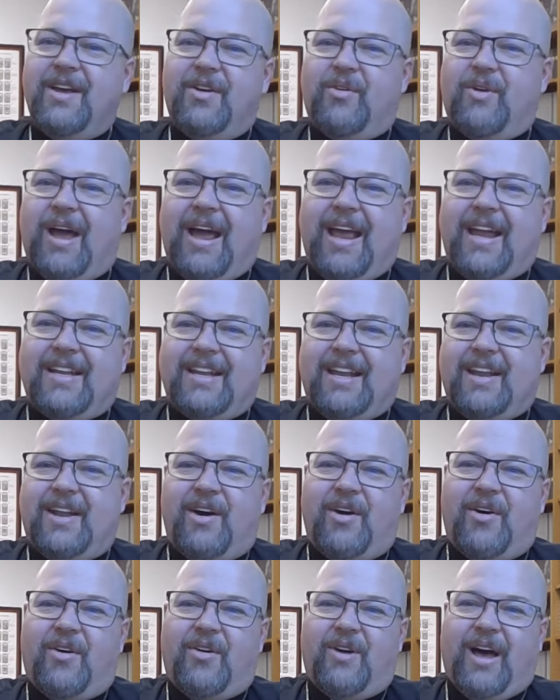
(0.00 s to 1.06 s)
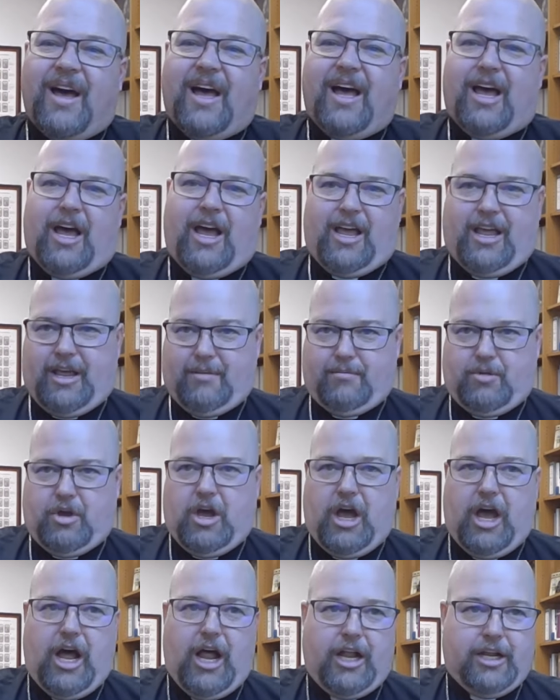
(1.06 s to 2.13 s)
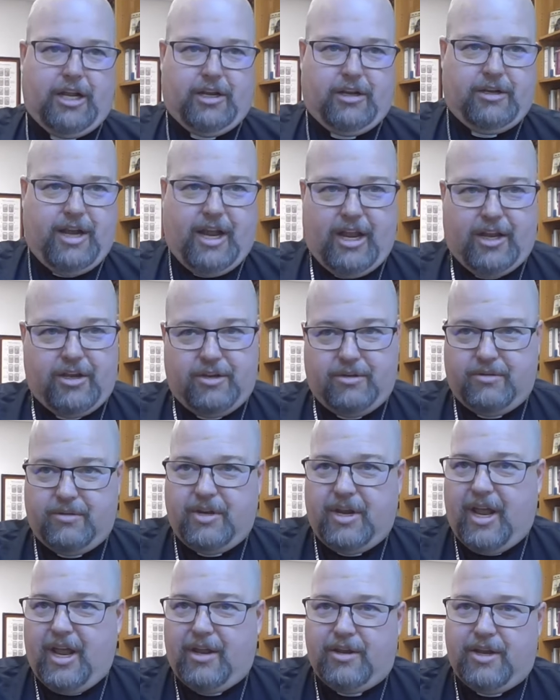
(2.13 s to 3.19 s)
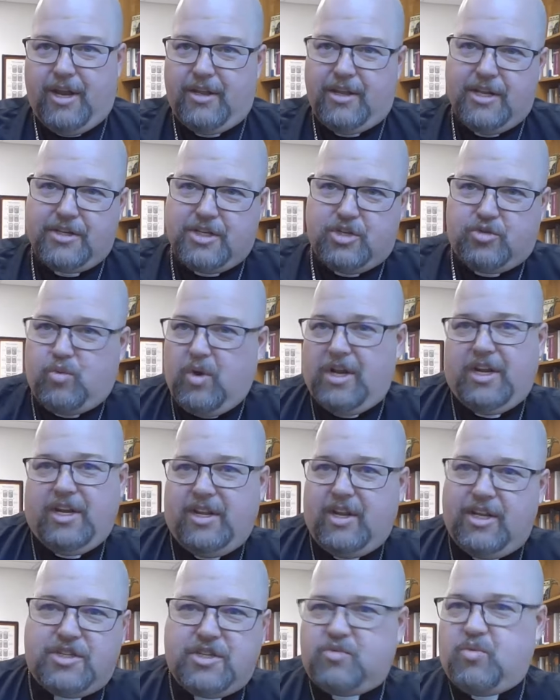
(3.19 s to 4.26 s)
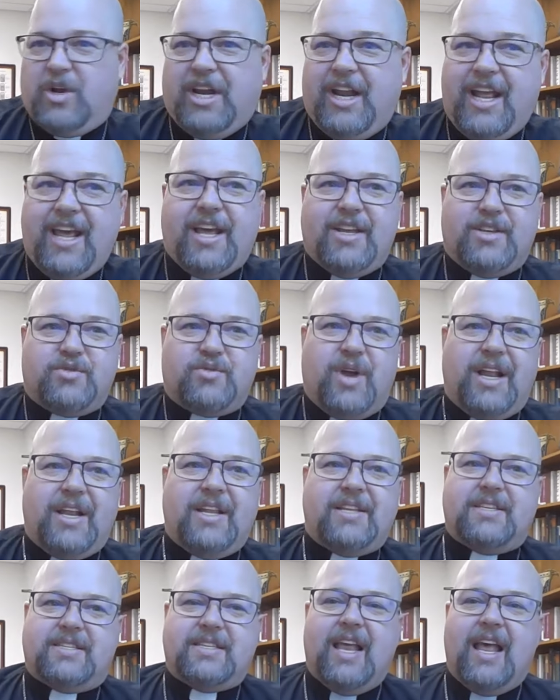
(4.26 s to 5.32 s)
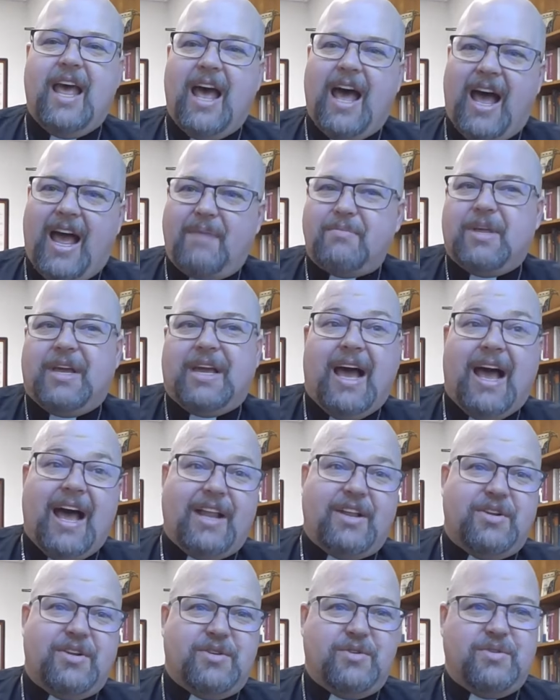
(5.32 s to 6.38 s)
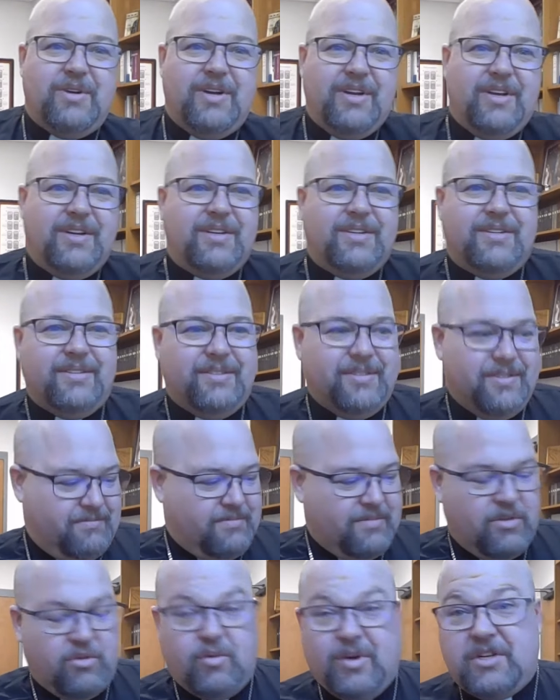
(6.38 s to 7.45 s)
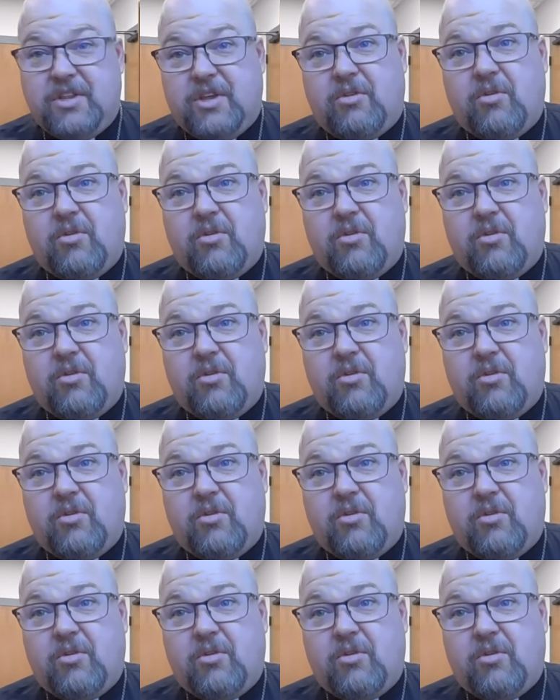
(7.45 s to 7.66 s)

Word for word: right, you know, uh, I am God and and and, and this is what it, this is what it is, right? It says I'm the God who went to the